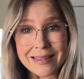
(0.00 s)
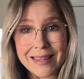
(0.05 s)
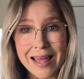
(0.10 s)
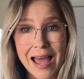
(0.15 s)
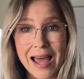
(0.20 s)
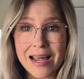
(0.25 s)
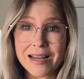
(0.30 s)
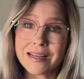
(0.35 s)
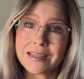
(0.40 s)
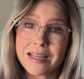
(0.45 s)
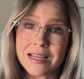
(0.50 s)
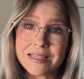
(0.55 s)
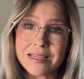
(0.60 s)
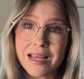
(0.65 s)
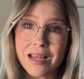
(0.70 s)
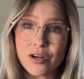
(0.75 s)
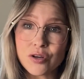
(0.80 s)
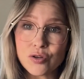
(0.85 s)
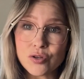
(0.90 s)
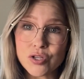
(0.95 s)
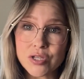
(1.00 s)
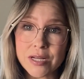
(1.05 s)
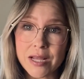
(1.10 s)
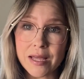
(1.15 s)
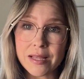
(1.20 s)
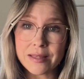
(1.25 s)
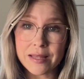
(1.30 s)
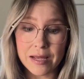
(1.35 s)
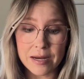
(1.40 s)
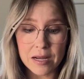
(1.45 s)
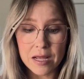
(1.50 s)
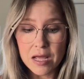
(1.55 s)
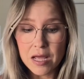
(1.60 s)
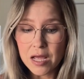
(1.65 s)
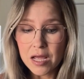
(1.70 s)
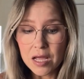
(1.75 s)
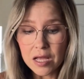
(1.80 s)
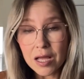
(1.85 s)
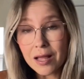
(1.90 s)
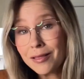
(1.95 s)
that. Because I understand that
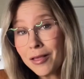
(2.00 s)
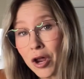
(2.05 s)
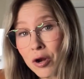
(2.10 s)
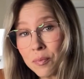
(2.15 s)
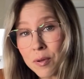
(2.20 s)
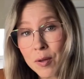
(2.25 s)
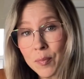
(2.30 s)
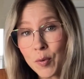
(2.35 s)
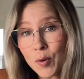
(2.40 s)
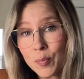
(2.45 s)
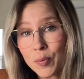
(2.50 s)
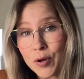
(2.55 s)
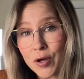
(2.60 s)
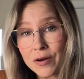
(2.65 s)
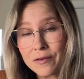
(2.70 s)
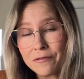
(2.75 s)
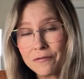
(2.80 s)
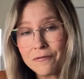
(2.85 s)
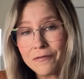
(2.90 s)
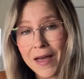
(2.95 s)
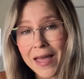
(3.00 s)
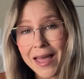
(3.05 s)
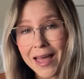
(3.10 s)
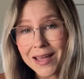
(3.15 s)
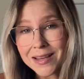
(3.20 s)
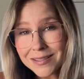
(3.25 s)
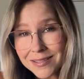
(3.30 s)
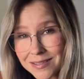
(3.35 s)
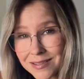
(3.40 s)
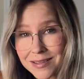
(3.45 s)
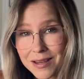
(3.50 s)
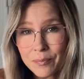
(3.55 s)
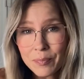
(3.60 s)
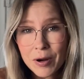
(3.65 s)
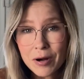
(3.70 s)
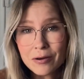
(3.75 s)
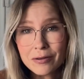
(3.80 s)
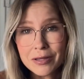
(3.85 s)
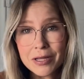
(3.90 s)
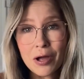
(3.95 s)
a lot of people put fans
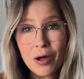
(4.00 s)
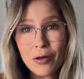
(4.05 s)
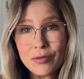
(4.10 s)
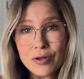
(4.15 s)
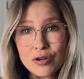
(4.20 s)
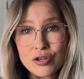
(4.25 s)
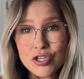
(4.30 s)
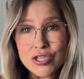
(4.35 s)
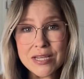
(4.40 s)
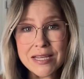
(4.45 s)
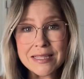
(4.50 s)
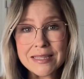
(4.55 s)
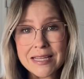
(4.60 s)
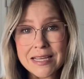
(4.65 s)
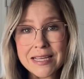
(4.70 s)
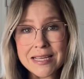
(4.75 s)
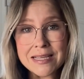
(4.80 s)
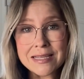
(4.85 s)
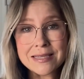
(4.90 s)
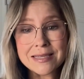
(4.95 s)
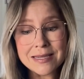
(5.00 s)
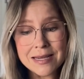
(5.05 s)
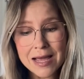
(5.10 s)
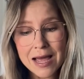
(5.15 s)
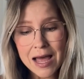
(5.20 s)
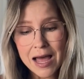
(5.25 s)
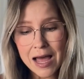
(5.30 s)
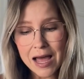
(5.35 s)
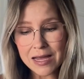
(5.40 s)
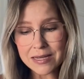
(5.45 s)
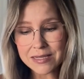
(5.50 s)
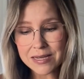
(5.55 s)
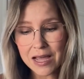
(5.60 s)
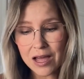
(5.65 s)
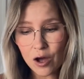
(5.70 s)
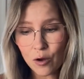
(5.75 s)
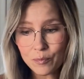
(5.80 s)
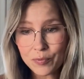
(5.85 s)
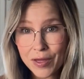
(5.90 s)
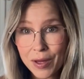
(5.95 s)
apparently on their seedlings to
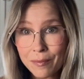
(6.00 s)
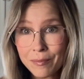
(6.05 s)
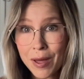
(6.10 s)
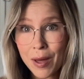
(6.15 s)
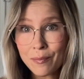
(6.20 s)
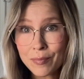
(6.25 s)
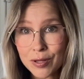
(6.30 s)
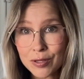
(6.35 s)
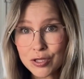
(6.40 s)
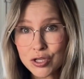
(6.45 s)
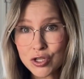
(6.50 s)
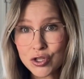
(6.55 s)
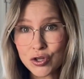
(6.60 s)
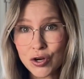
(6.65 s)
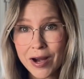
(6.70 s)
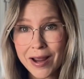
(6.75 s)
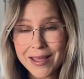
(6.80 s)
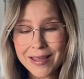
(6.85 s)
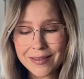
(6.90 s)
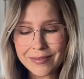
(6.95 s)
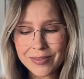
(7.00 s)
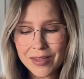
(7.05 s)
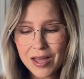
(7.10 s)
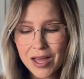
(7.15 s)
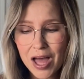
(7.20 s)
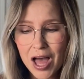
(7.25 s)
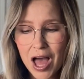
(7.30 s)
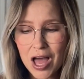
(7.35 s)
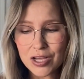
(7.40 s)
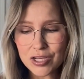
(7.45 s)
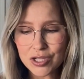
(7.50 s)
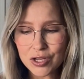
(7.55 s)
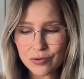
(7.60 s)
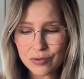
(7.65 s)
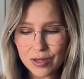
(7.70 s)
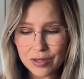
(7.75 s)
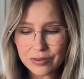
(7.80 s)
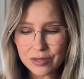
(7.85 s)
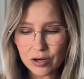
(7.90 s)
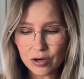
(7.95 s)
help them build strength so
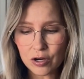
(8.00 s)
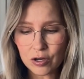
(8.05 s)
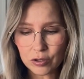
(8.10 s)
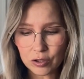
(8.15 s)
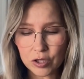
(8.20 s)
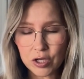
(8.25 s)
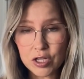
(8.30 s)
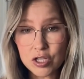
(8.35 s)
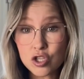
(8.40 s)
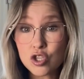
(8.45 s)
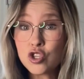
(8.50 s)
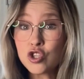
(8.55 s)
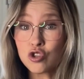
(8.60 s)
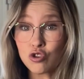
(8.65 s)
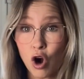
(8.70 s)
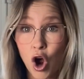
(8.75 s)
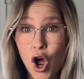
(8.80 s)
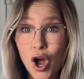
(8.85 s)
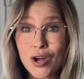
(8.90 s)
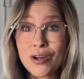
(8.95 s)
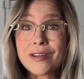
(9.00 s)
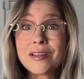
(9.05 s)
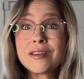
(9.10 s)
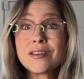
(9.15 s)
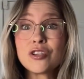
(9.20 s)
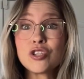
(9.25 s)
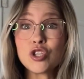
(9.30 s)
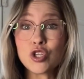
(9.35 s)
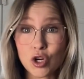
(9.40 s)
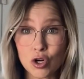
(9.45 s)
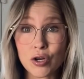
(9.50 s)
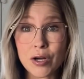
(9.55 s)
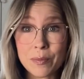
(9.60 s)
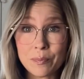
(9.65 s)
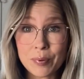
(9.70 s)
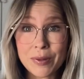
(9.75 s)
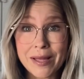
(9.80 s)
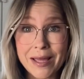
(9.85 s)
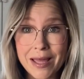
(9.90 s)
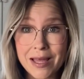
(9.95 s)
that they're good, strong, sturdy
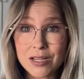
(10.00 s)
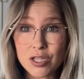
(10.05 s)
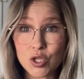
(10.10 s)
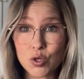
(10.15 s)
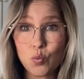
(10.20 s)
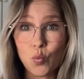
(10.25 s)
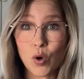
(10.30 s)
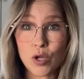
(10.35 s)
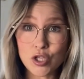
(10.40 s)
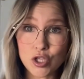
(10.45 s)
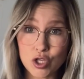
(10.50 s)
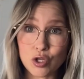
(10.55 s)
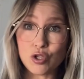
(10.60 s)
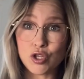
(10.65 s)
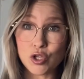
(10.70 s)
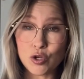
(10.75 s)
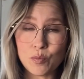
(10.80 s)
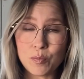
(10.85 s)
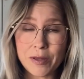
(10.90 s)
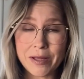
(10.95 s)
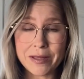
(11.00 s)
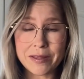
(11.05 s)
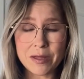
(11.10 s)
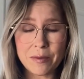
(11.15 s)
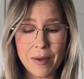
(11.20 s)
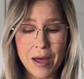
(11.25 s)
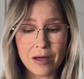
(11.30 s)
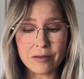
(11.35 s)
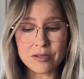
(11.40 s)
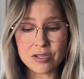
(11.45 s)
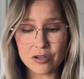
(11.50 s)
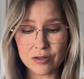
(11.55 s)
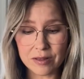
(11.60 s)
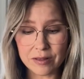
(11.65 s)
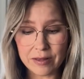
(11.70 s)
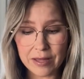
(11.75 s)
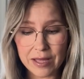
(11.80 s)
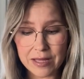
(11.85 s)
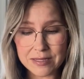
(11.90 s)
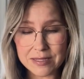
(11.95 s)
plants once you do plant them out into the
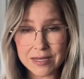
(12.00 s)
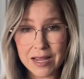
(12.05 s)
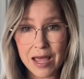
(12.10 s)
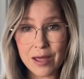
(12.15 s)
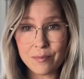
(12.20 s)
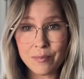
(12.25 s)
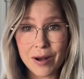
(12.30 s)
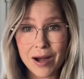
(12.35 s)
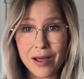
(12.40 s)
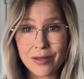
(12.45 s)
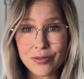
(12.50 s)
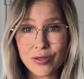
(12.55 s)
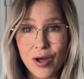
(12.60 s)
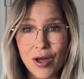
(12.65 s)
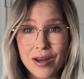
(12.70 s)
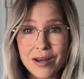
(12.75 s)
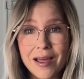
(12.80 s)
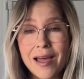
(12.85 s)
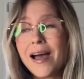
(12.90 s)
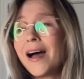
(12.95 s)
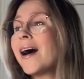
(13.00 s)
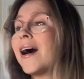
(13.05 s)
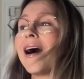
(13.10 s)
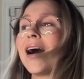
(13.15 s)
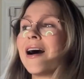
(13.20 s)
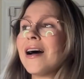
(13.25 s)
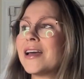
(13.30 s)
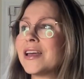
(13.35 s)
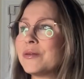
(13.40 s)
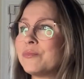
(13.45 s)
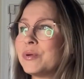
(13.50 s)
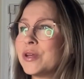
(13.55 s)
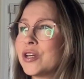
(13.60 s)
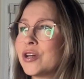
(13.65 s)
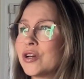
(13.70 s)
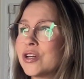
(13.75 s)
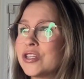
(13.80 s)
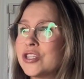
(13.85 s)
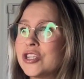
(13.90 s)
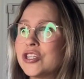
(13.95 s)
landscape. But I thought it'd be
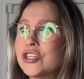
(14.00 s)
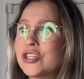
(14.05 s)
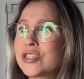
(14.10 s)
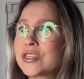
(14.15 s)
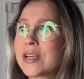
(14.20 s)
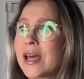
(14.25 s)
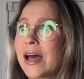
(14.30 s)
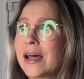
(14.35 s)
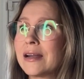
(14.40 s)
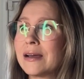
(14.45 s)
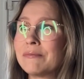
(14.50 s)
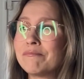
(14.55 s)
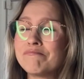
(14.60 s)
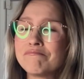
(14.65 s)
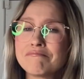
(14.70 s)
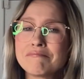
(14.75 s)
good to just kind of